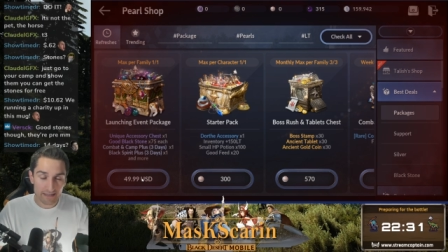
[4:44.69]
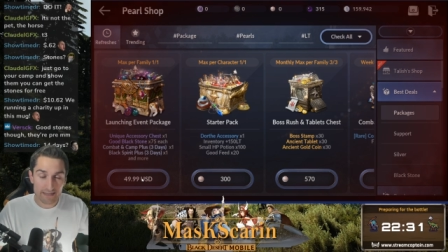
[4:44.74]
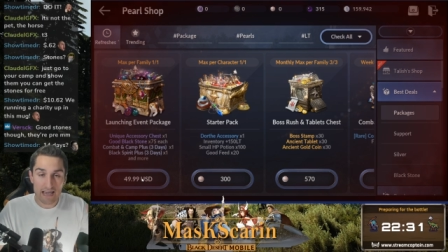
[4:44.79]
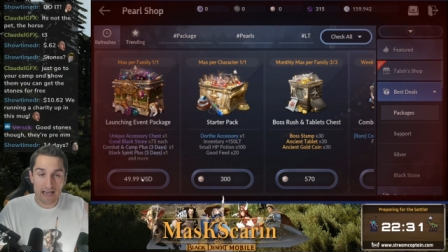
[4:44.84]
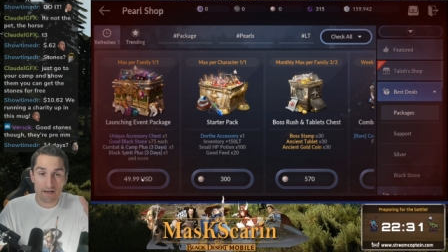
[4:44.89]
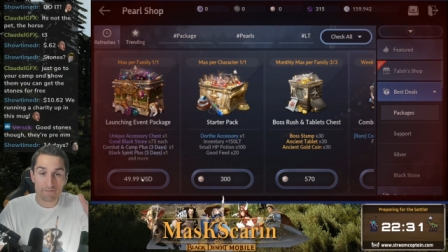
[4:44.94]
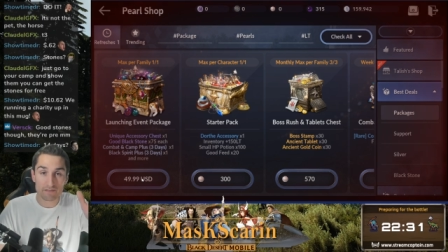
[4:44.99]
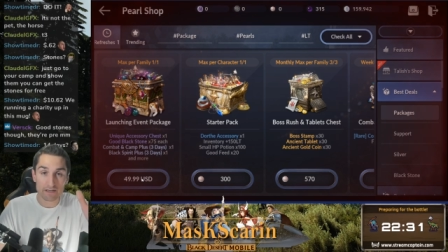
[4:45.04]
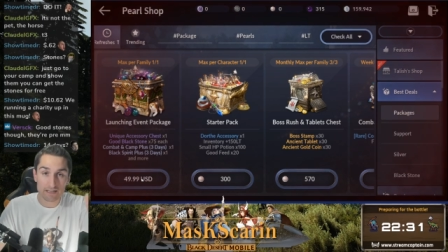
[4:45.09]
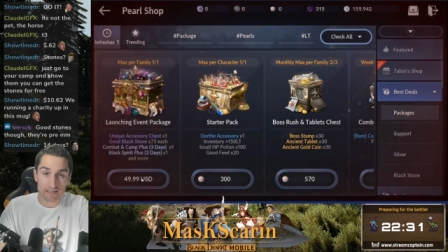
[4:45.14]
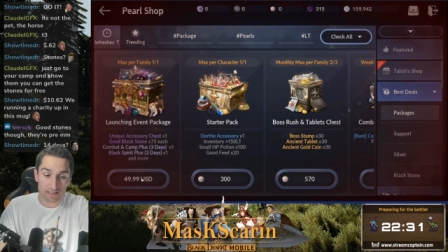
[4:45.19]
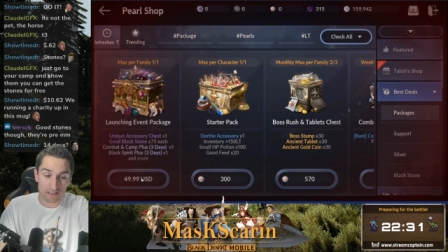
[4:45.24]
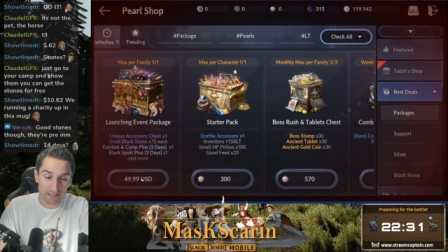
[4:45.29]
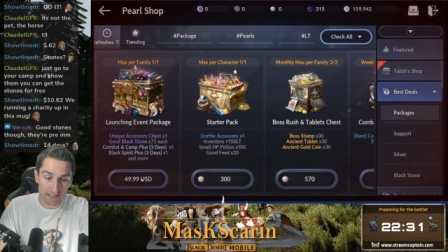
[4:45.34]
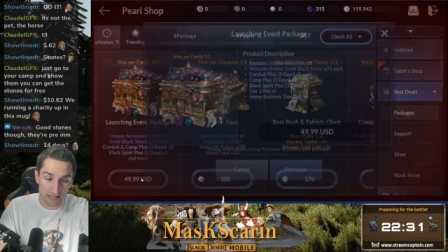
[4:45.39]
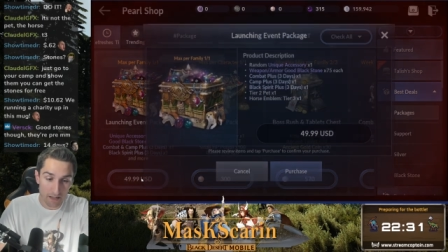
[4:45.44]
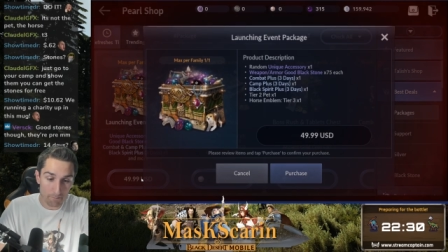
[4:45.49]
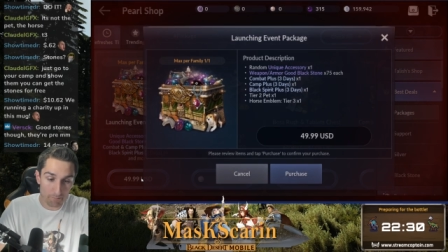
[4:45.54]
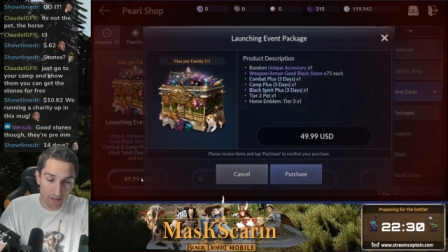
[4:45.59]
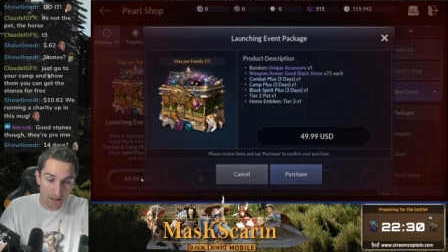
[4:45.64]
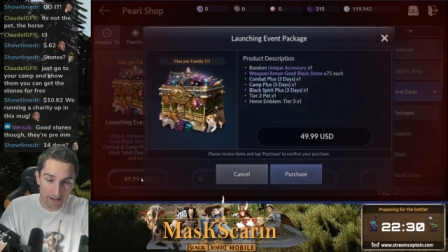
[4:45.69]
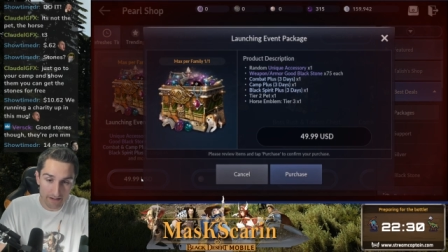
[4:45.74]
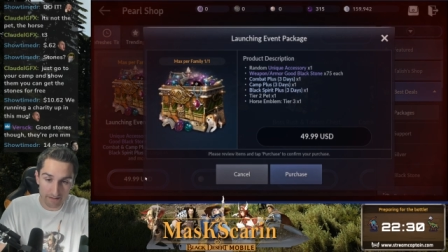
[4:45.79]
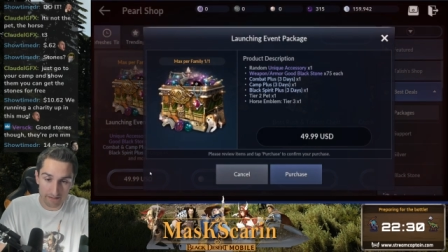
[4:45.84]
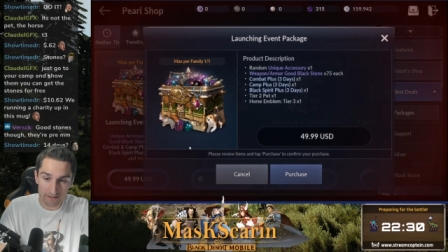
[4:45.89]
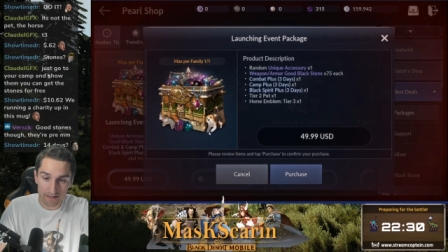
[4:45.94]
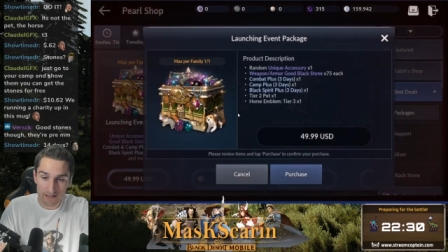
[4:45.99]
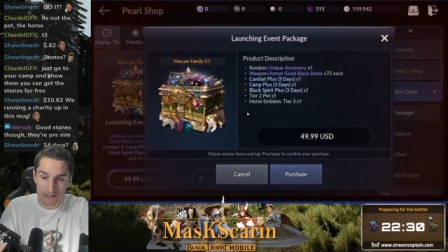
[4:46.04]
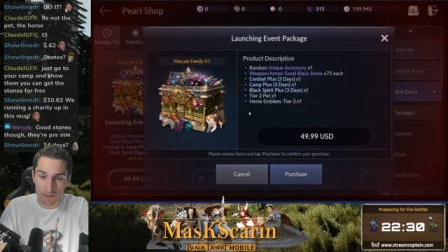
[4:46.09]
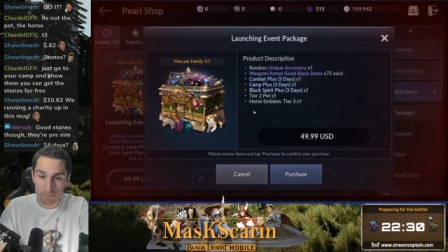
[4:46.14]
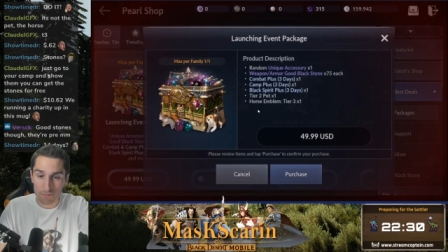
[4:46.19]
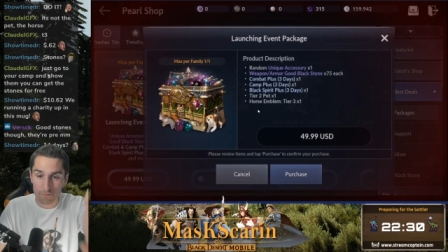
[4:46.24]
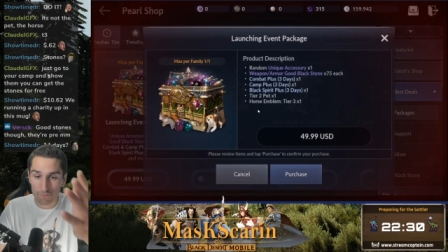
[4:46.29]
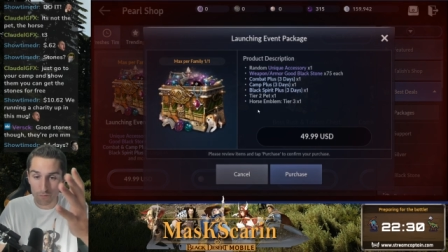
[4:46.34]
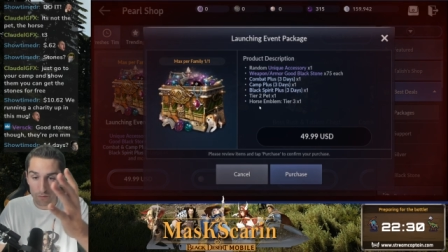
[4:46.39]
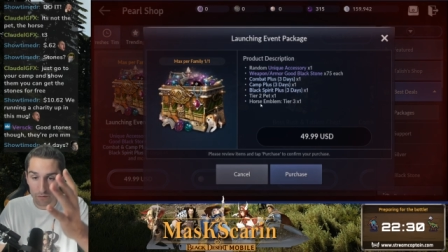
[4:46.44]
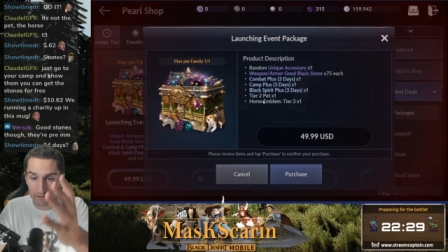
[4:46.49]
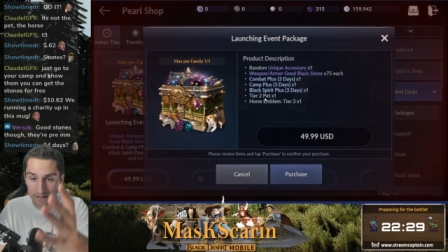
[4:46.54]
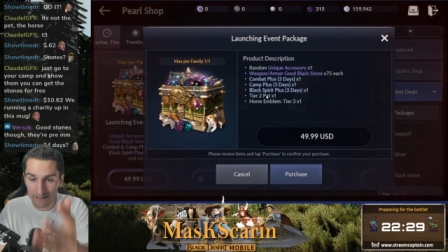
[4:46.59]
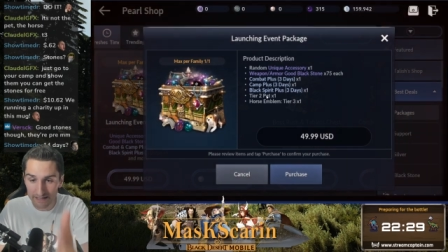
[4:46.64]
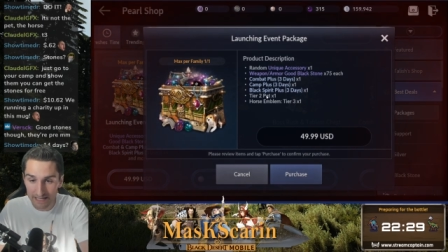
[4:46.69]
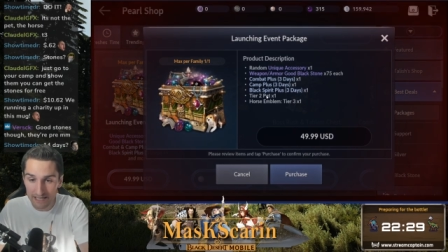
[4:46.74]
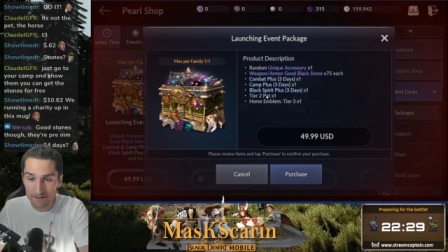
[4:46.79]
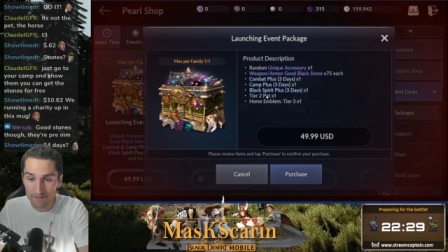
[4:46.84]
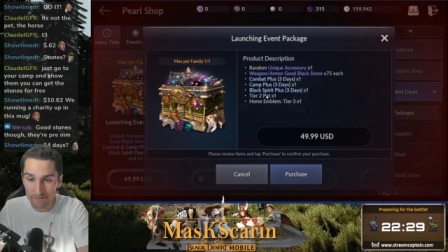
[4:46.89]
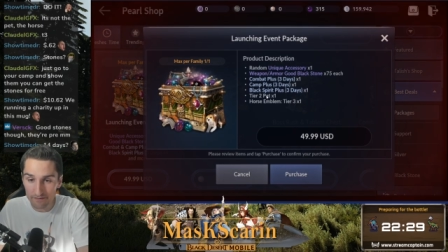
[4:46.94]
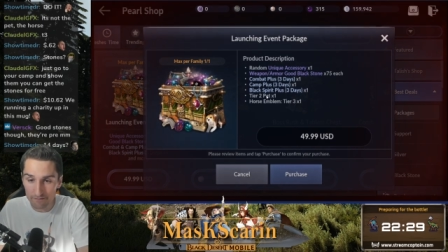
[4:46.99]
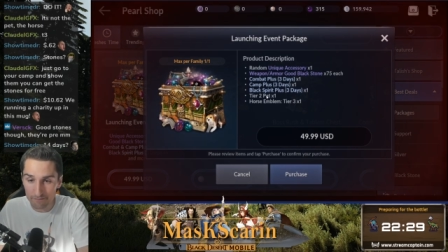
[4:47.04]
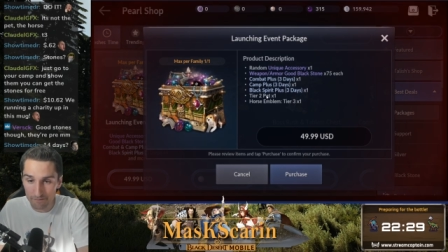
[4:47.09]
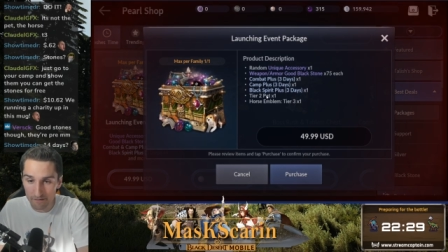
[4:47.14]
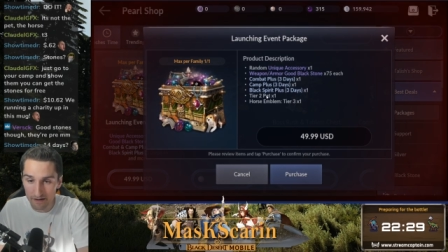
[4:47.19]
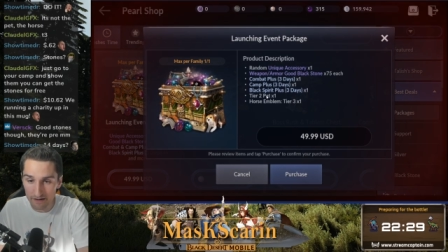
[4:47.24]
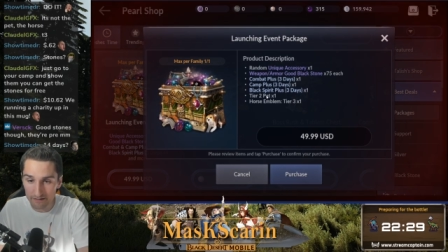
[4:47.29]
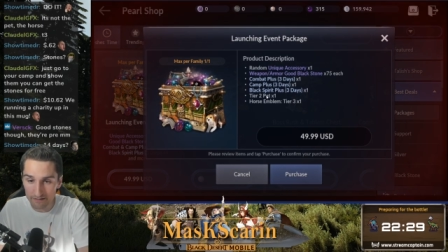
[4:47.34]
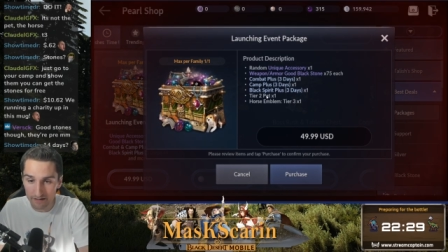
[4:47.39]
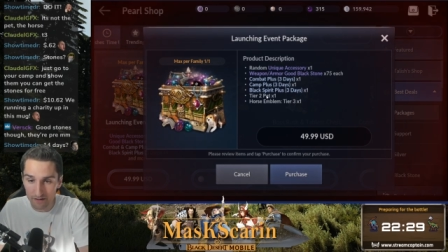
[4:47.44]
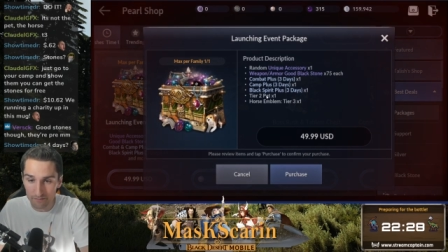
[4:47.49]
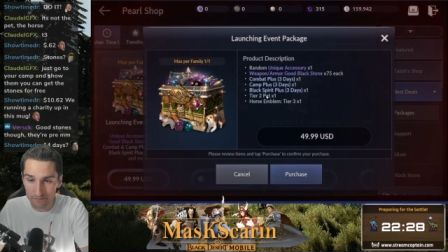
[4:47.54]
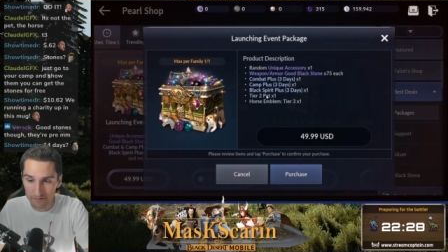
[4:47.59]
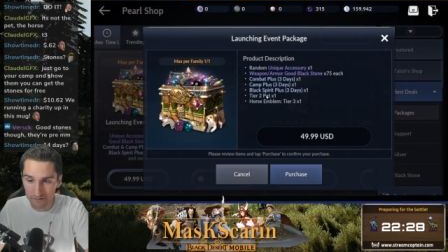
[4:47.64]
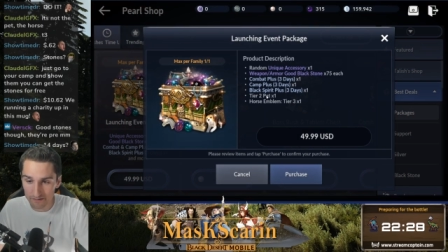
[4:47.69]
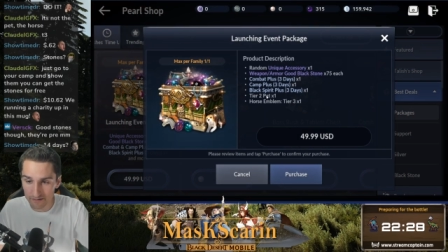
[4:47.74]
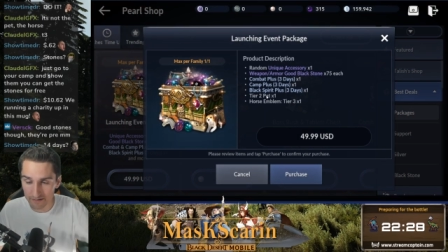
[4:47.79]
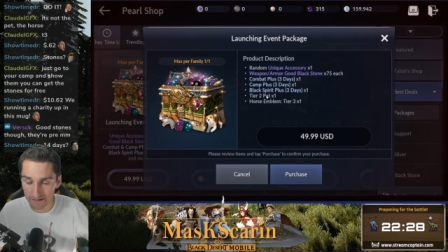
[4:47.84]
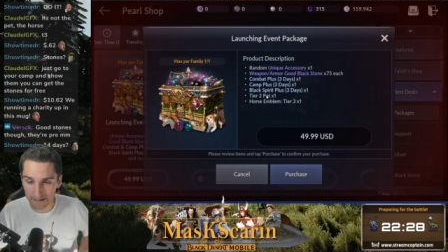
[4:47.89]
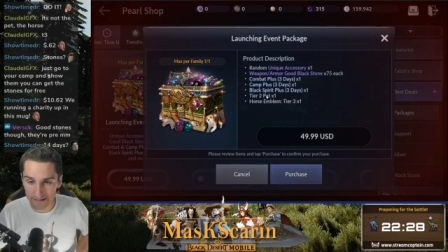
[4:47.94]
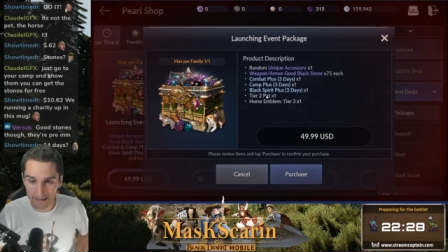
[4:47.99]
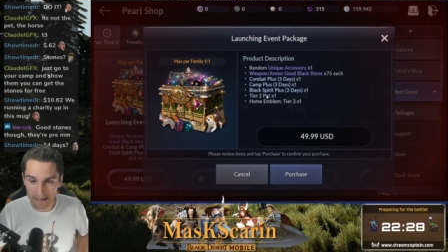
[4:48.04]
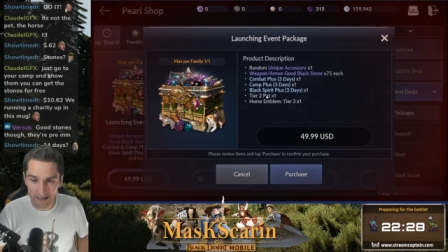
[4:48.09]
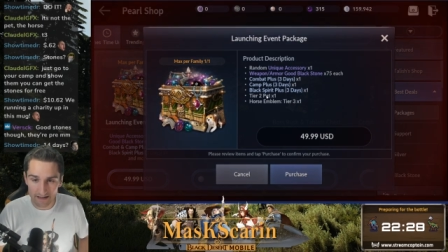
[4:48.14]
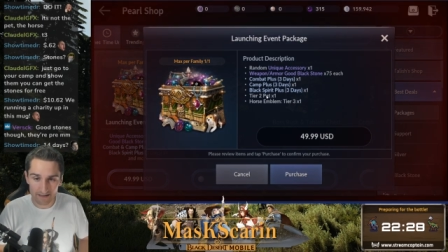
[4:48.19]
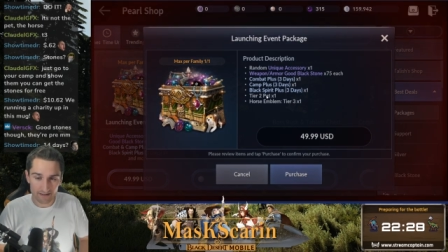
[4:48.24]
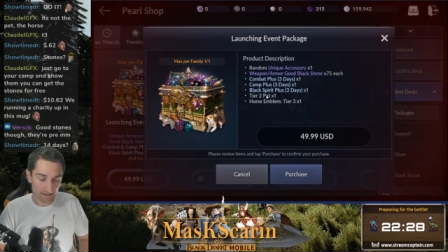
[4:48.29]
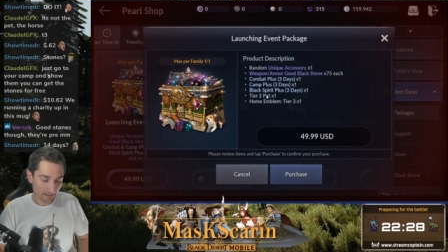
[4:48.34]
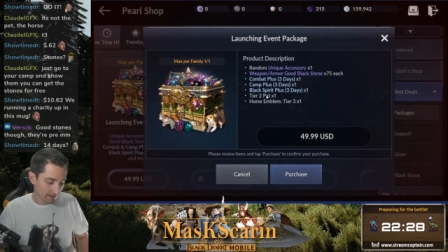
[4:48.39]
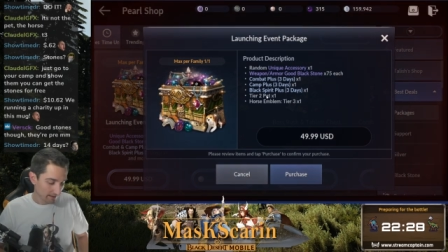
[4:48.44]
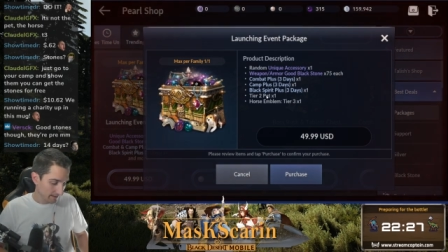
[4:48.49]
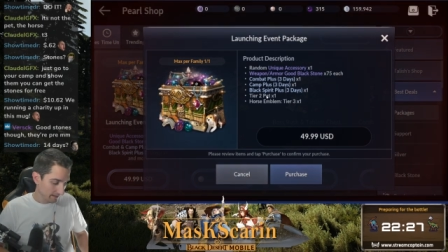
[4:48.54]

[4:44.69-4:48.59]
You have to click a button before you even find out you're going to get it.